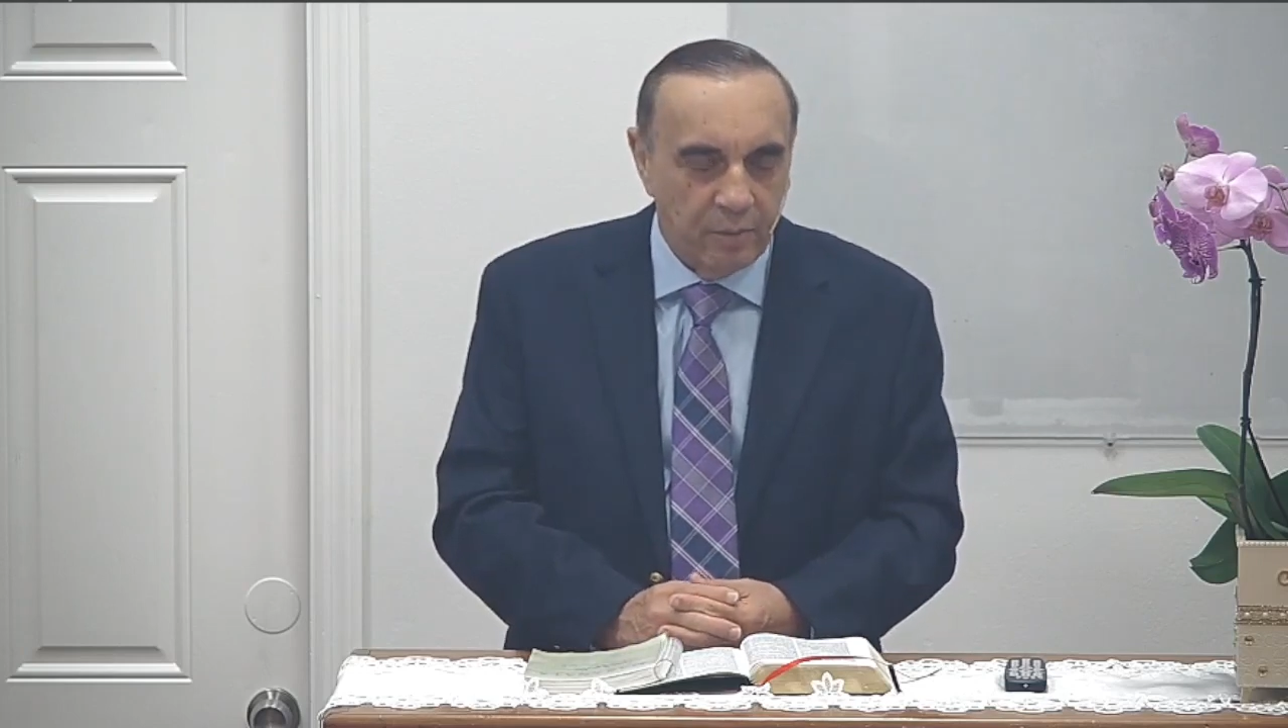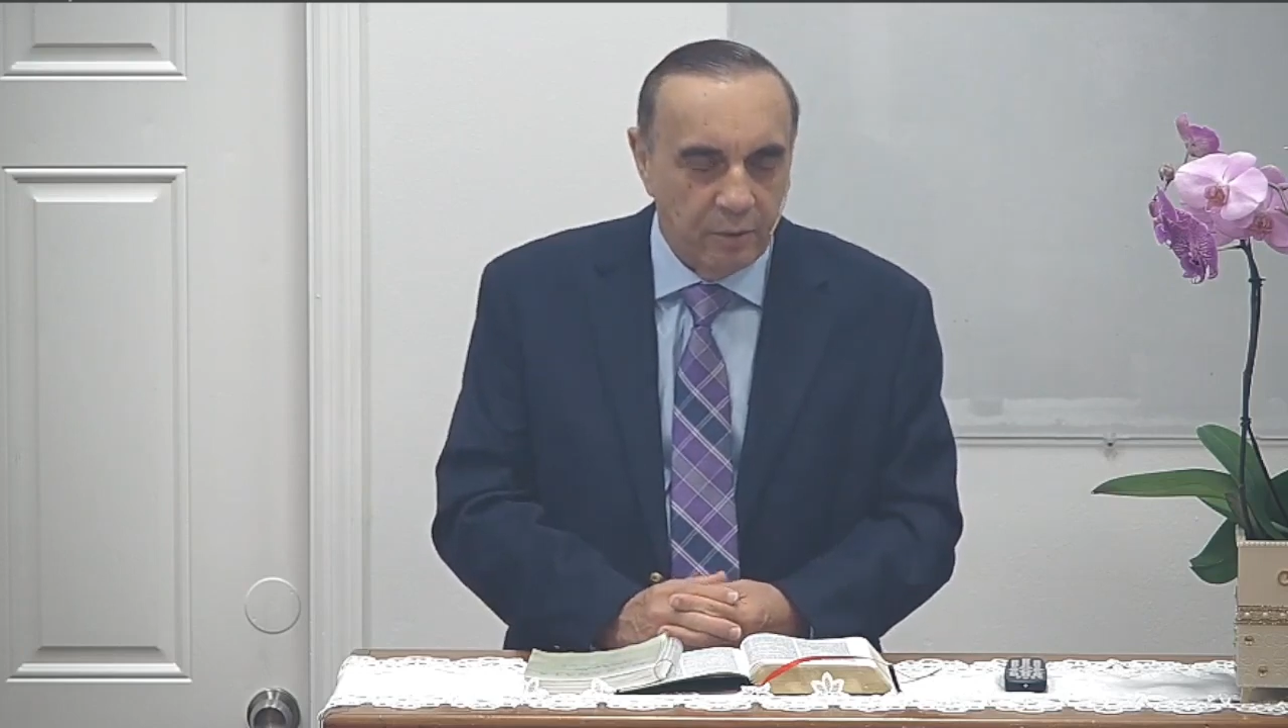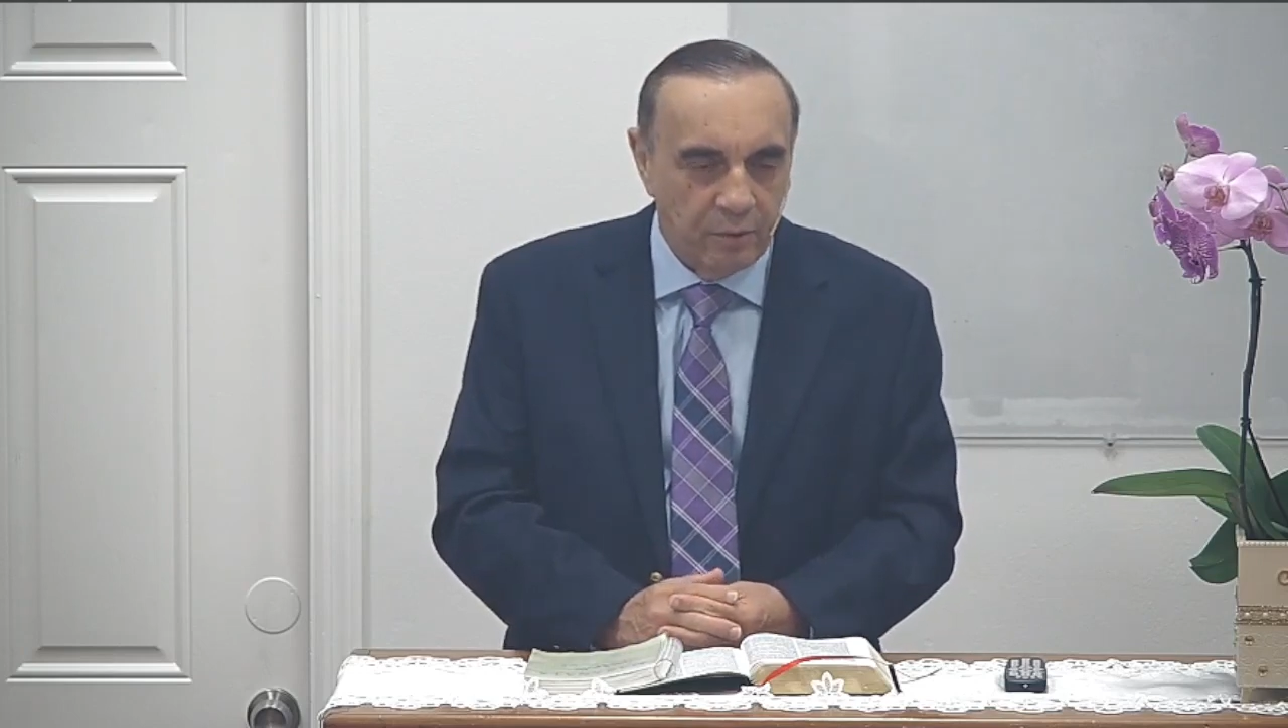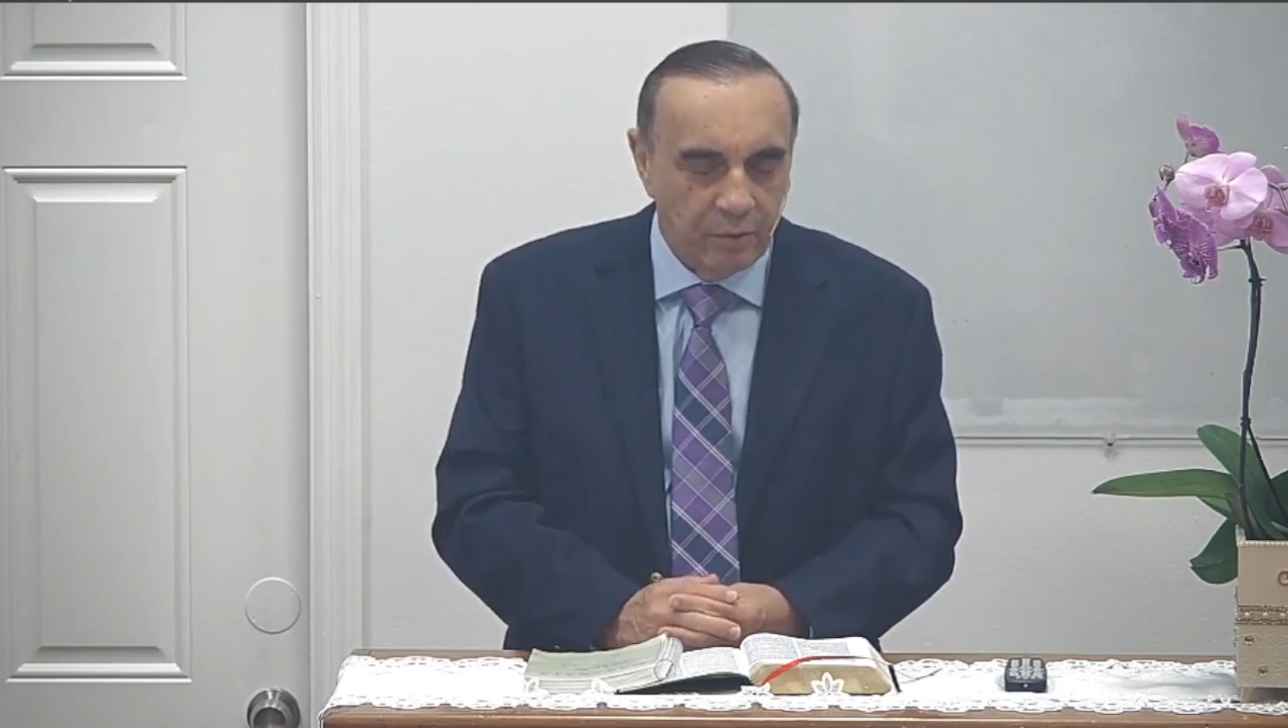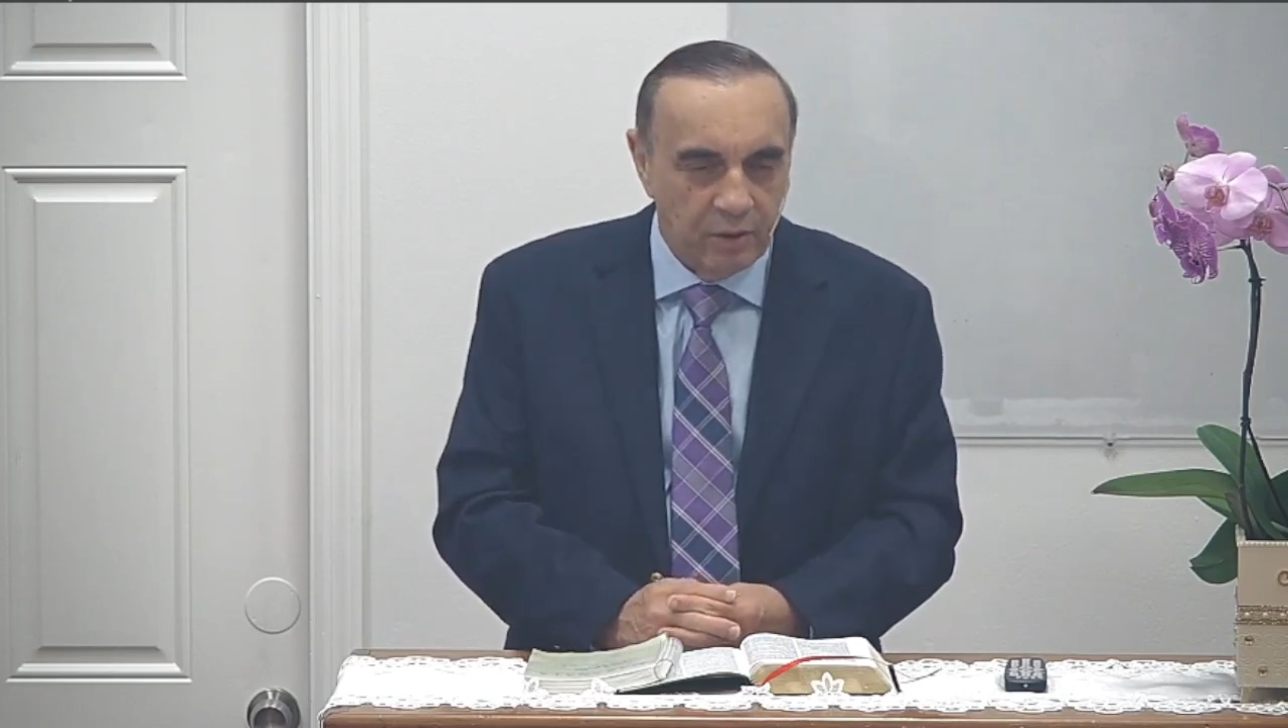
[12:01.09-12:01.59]

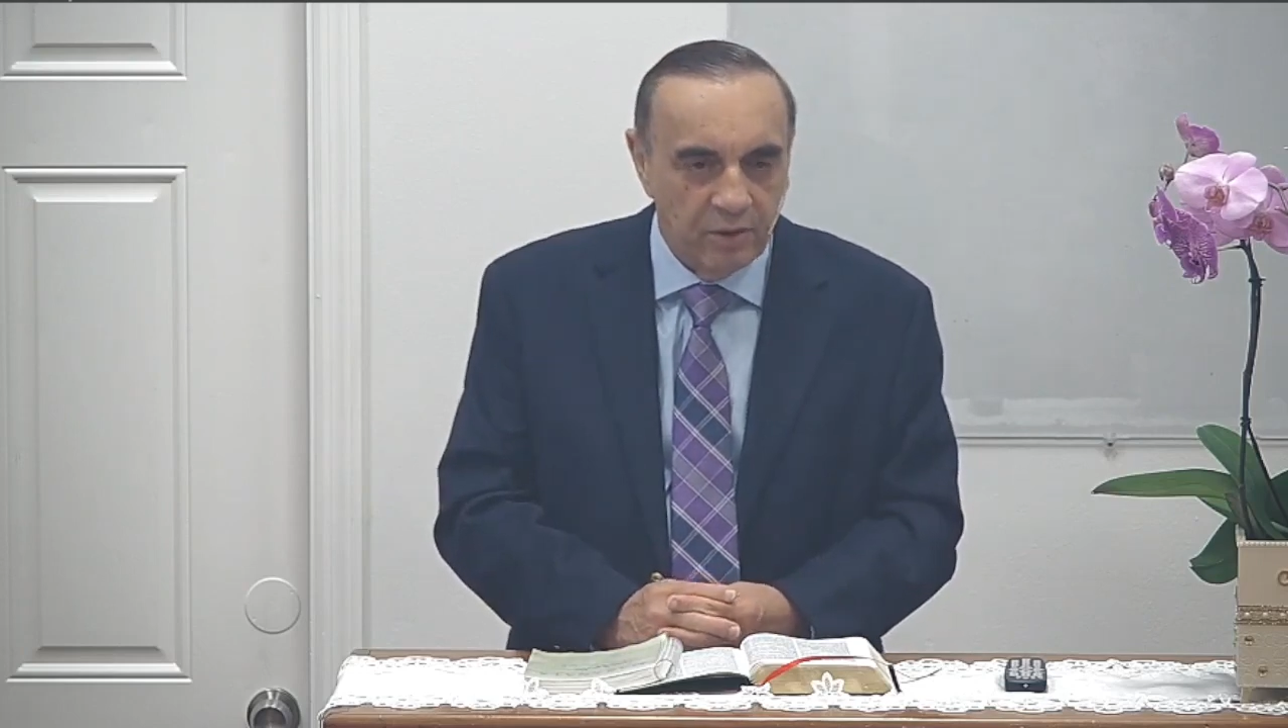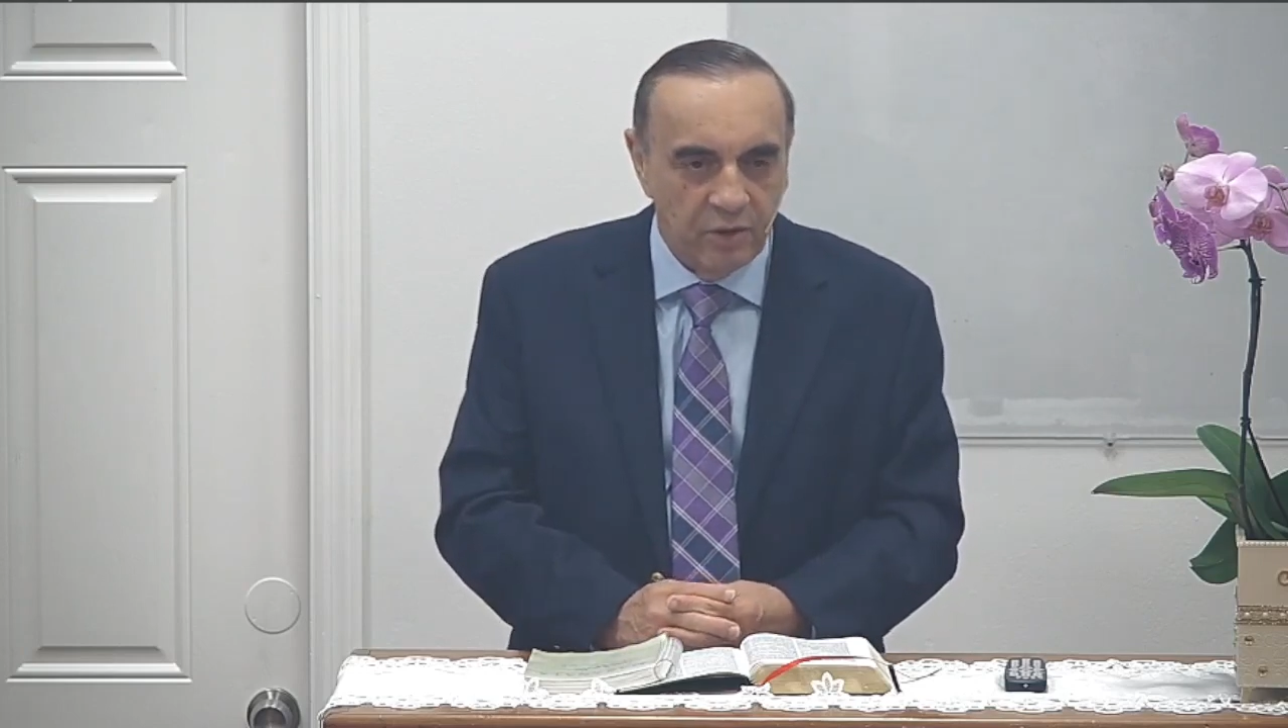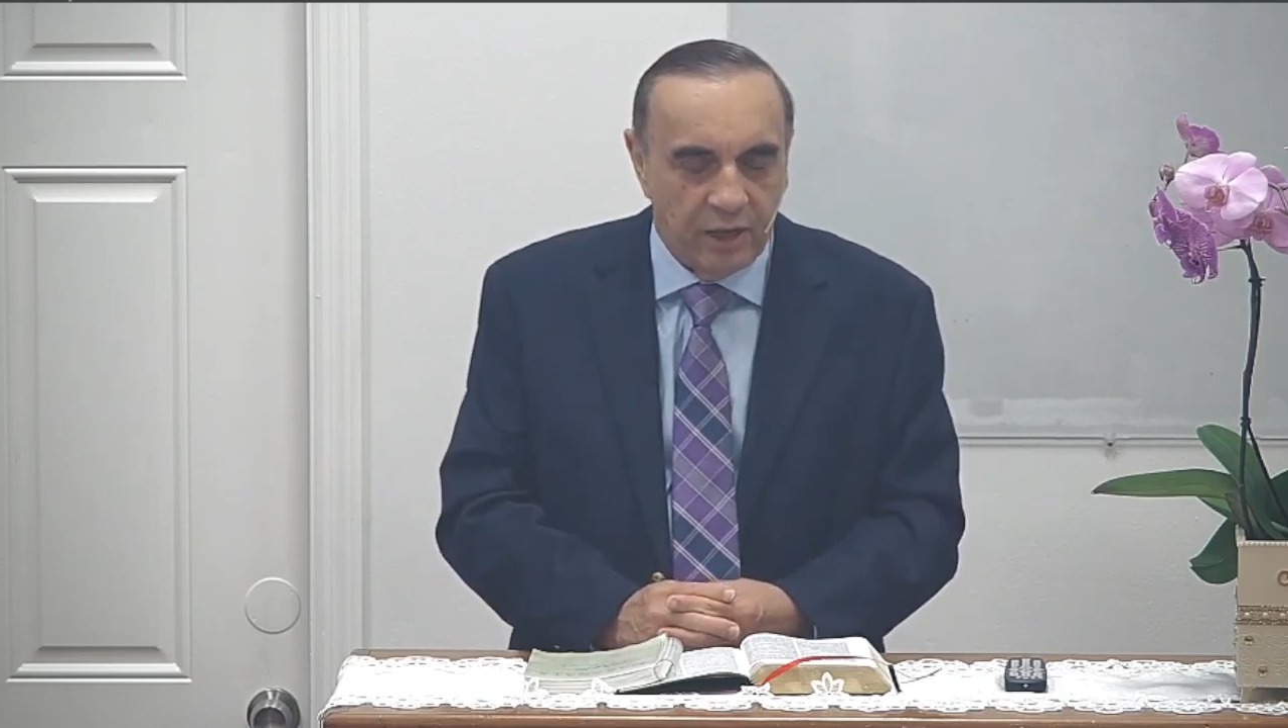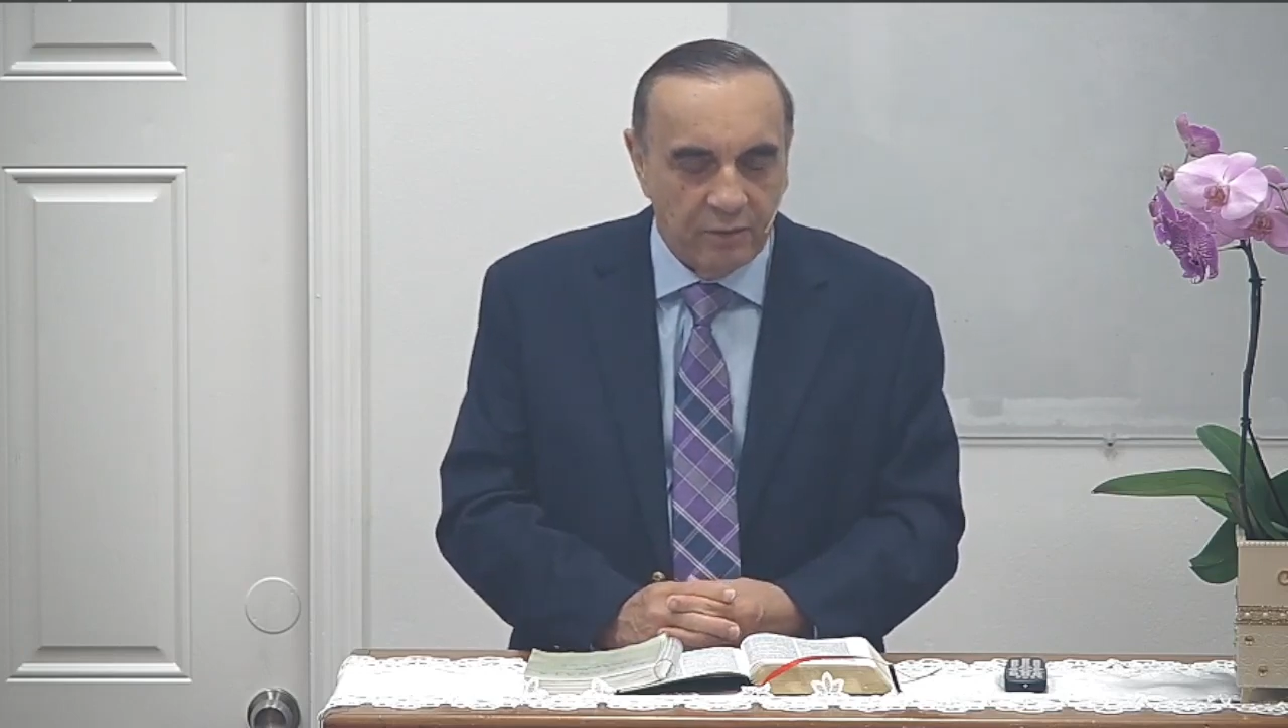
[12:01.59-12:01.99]
of Jerusalem on